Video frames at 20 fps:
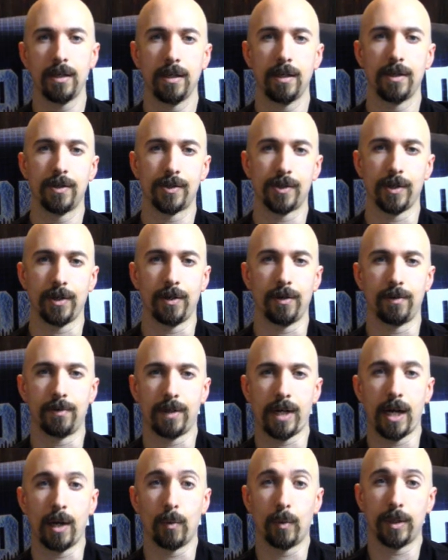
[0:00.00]
So
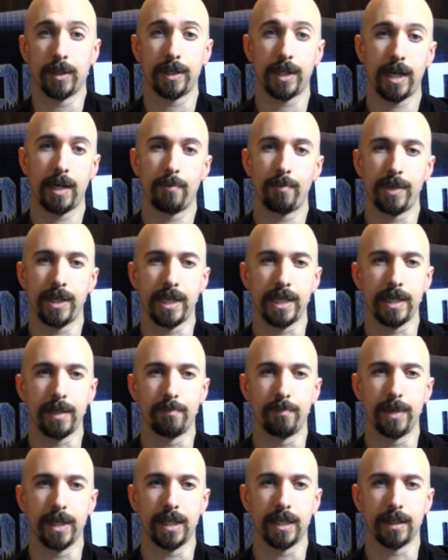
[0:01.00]
I will not be
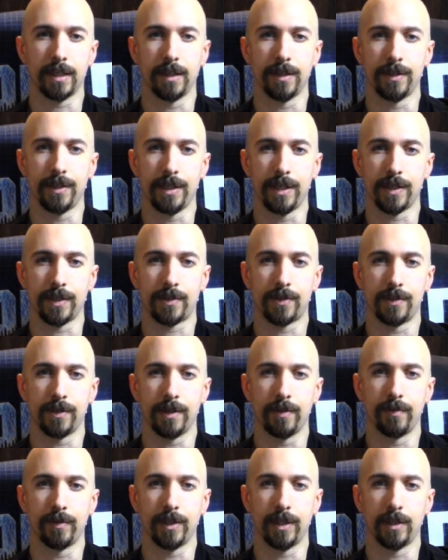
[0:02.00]
bidding on this,
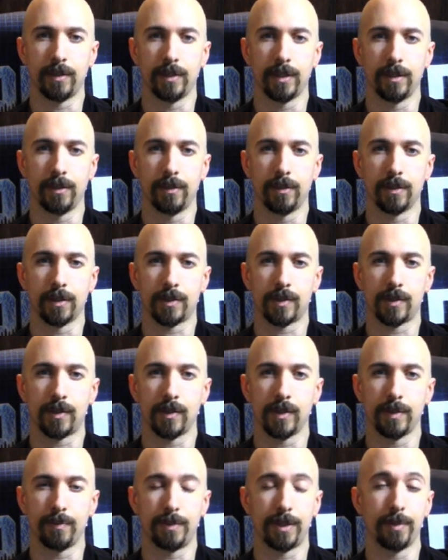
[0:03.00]
even though it looks
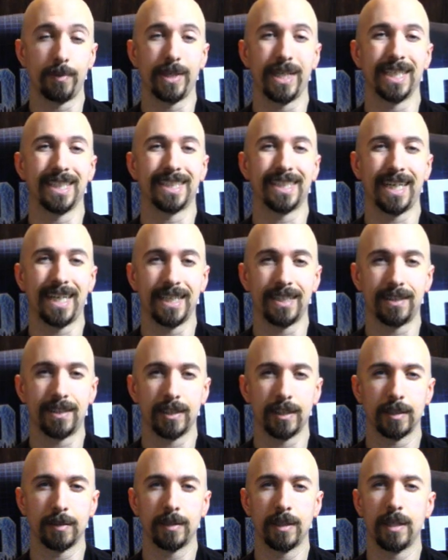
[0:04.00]
to be
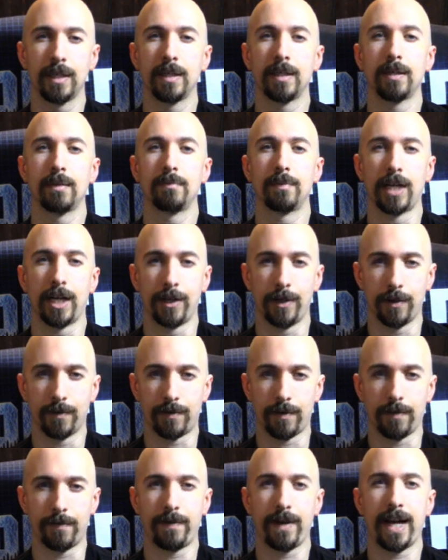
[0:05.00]
enticing. But I know
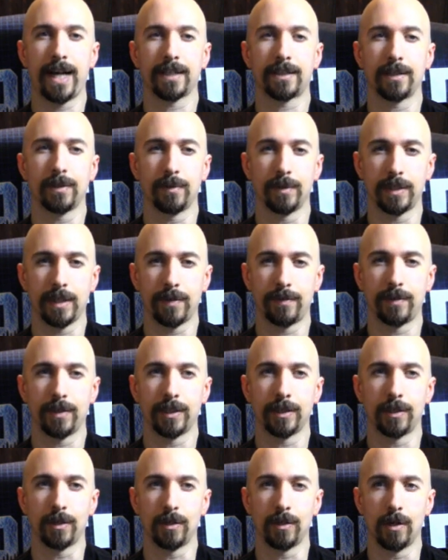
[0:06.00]
for a fact it will
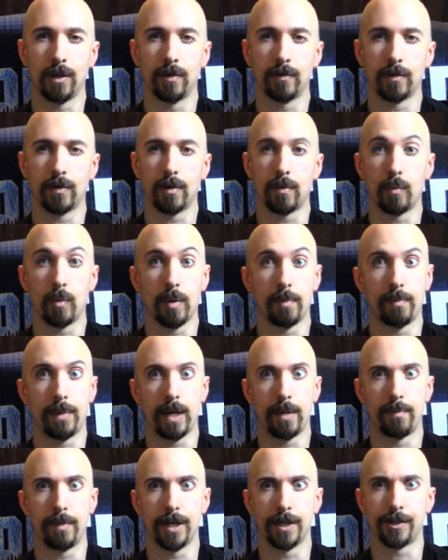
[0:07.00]
definitely go over what my
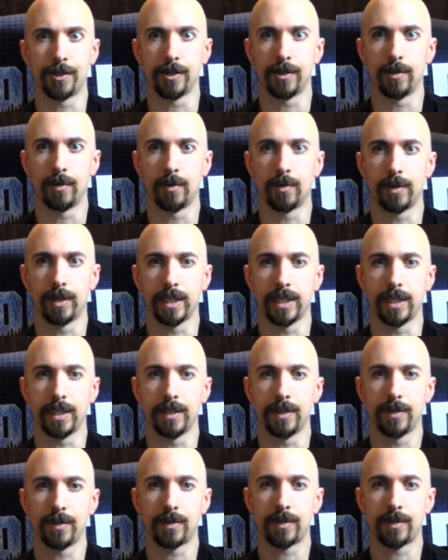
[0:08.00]
budget already is.